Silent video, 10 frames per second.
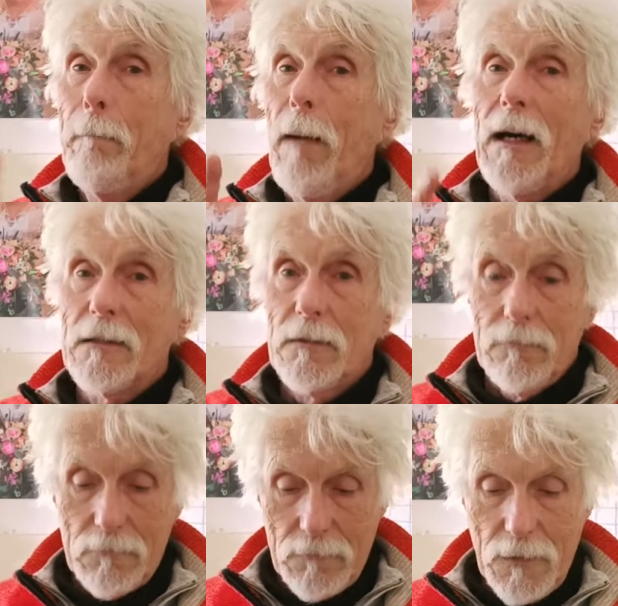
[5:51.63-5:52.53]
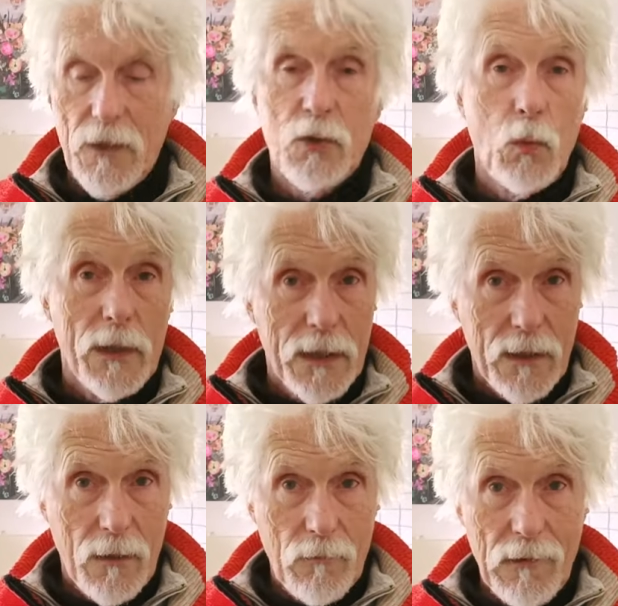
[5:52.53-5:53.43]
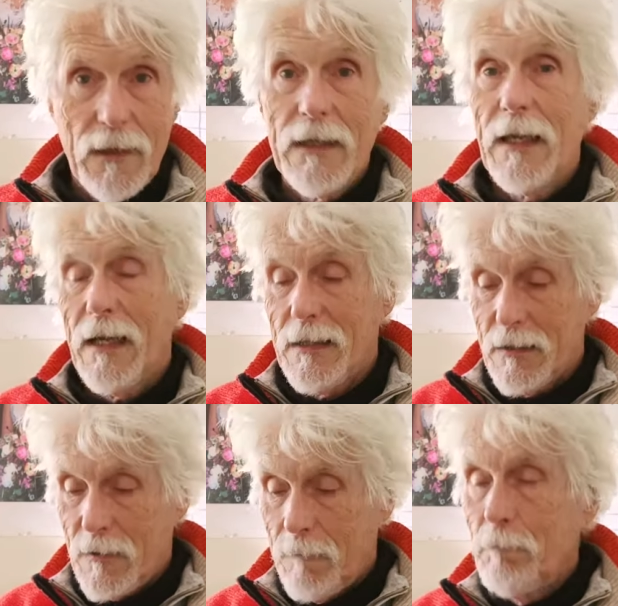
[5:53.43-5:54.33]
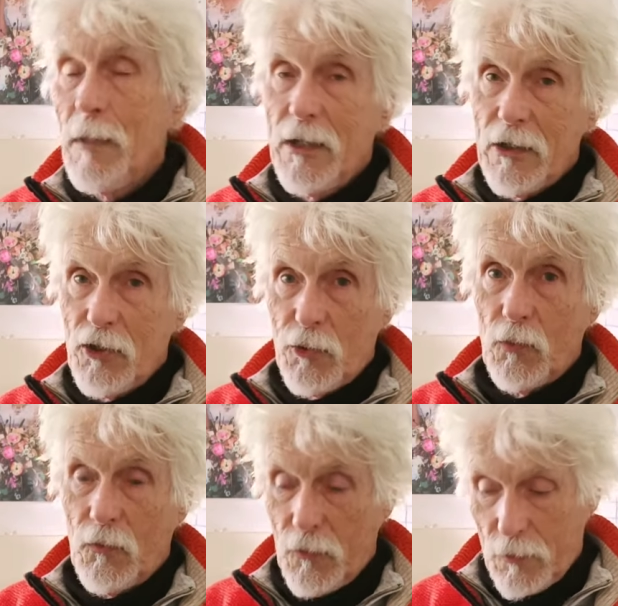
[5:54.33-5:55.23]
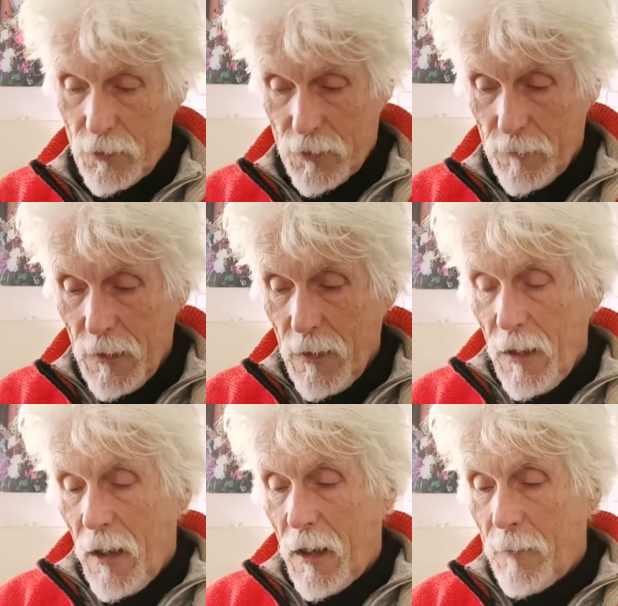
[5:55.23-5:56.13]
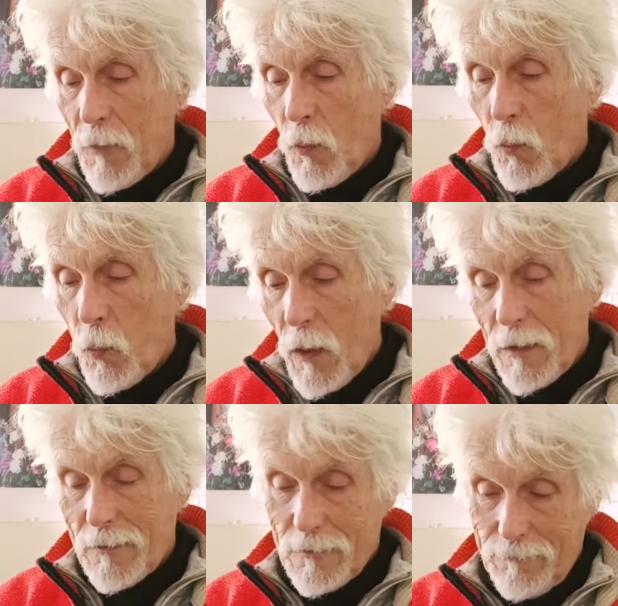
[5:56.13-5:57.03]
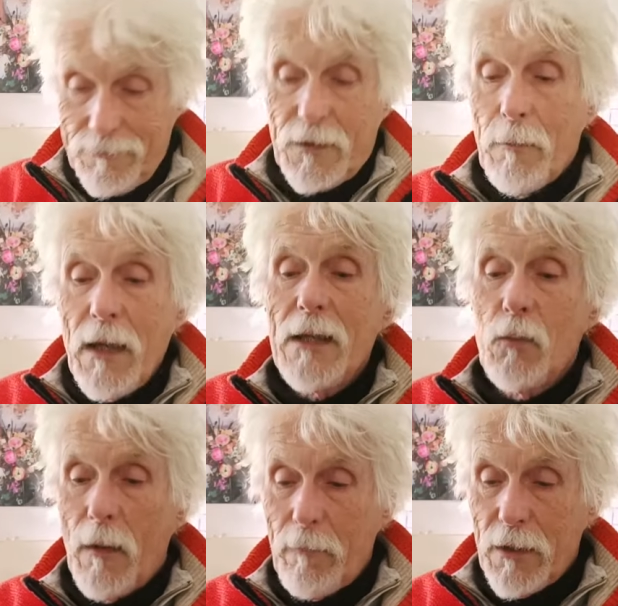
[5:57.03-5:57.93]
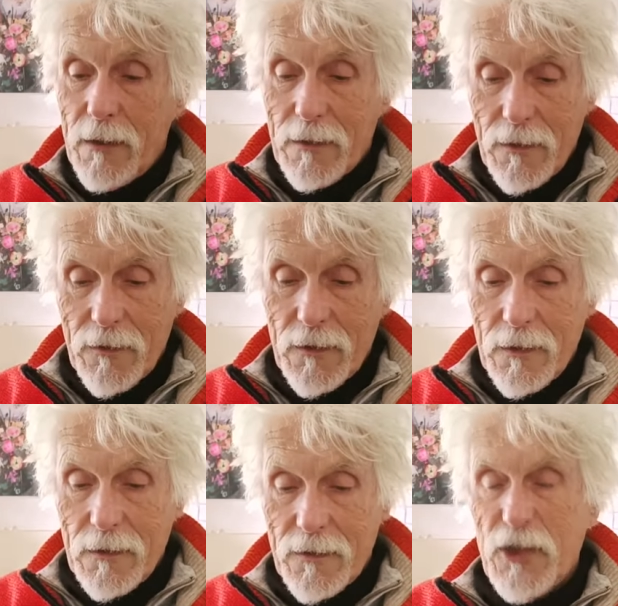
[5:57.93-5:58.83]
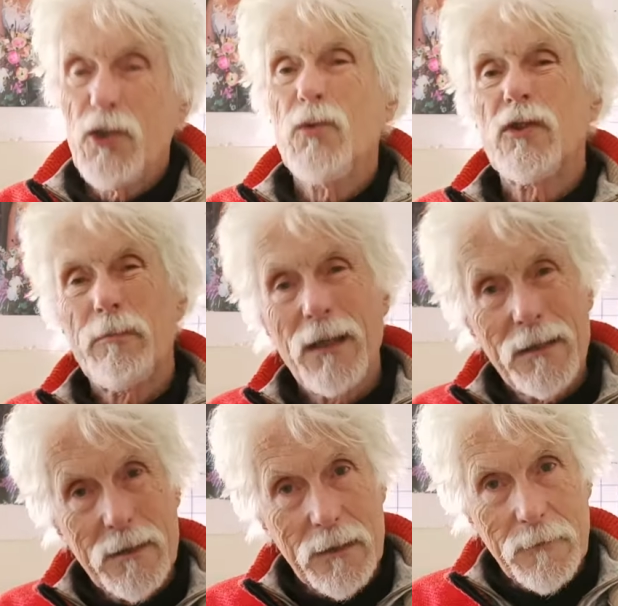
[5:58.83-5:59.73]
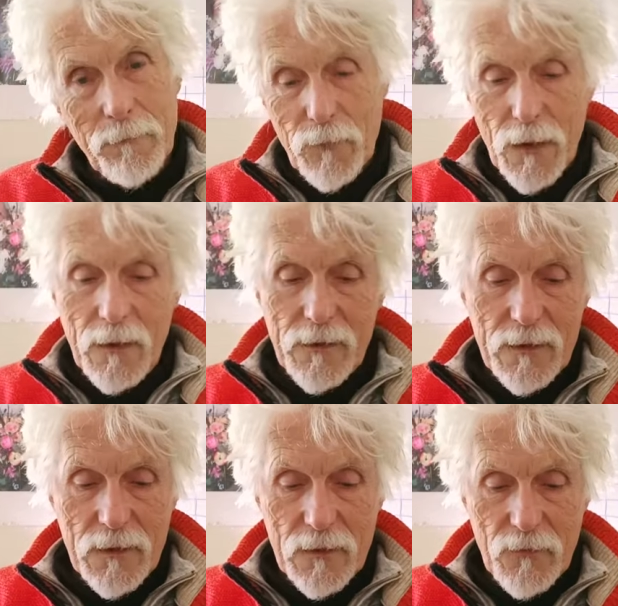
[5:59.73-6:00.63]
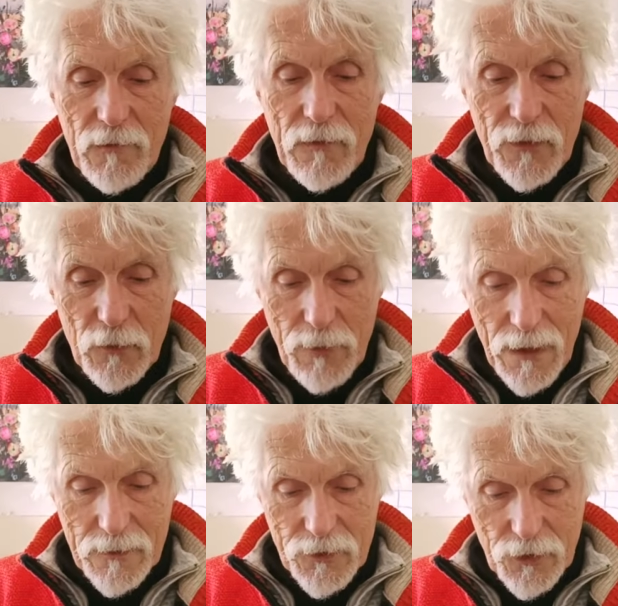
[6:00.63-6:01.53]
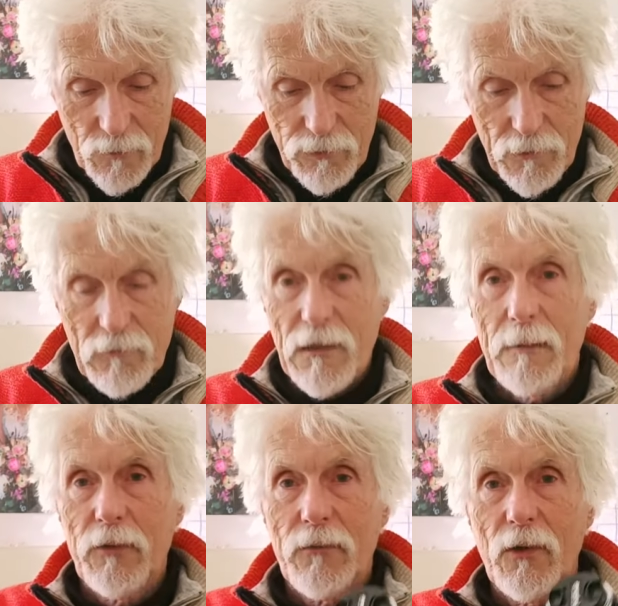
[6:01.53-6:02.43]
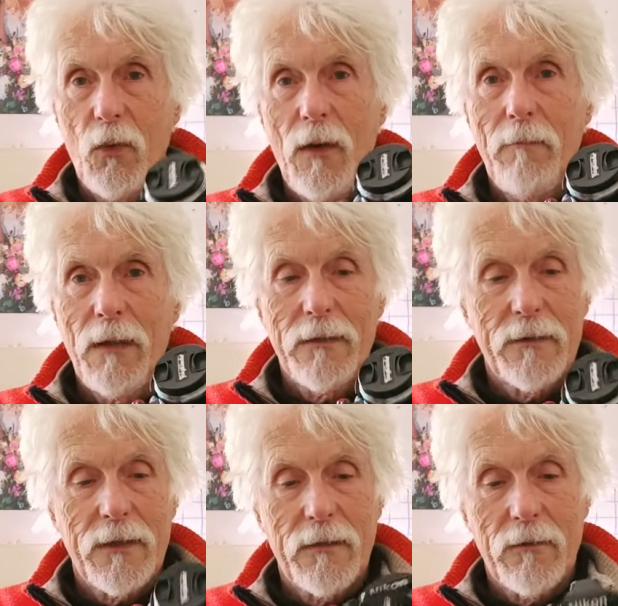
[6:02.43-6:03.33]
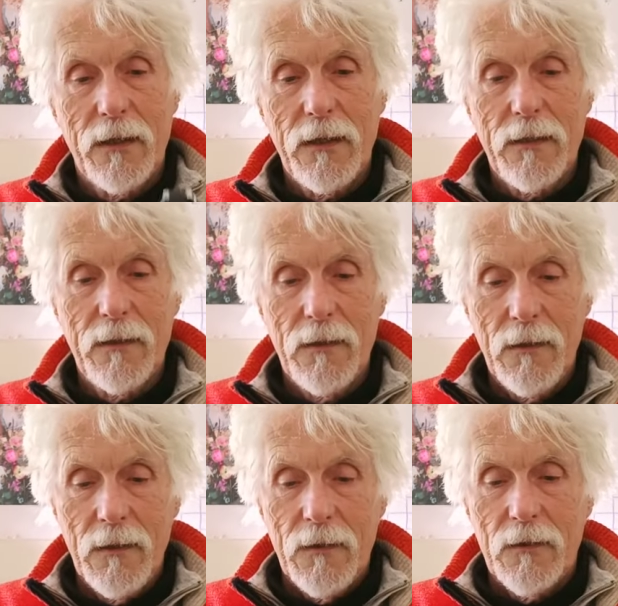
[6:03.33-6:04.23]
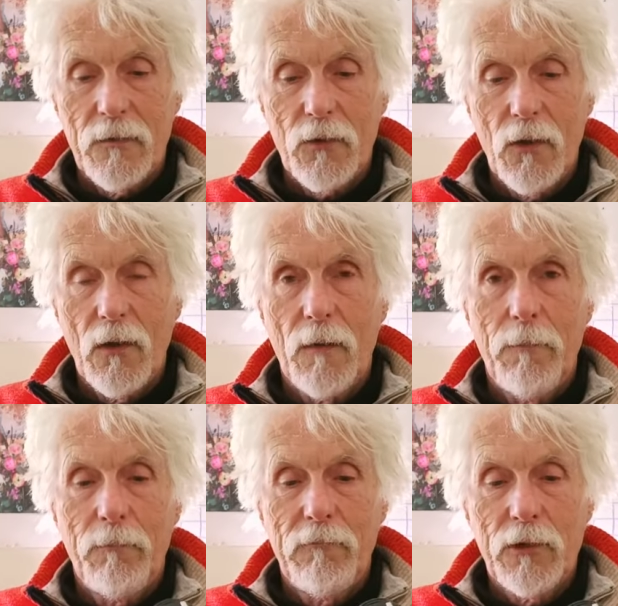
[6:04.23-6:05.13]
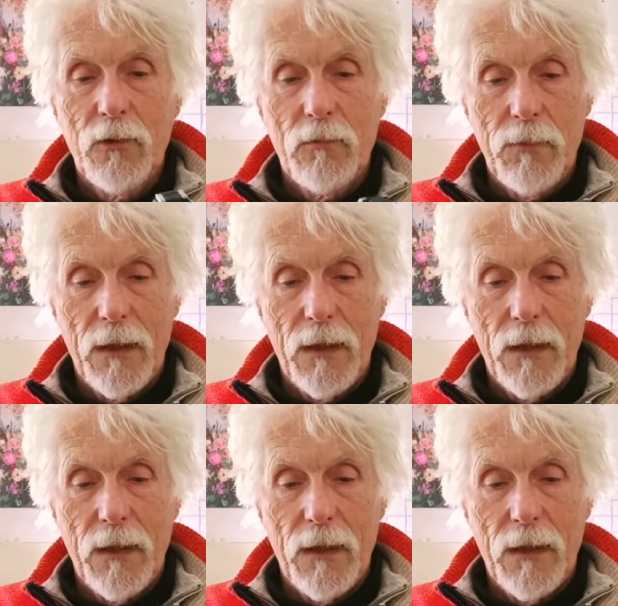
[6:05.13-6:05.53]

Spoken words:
But as a wedding camera, it has many shortfalls. The main one being the usability. There's very few buttons you can program. You've got one button down here, you've got a record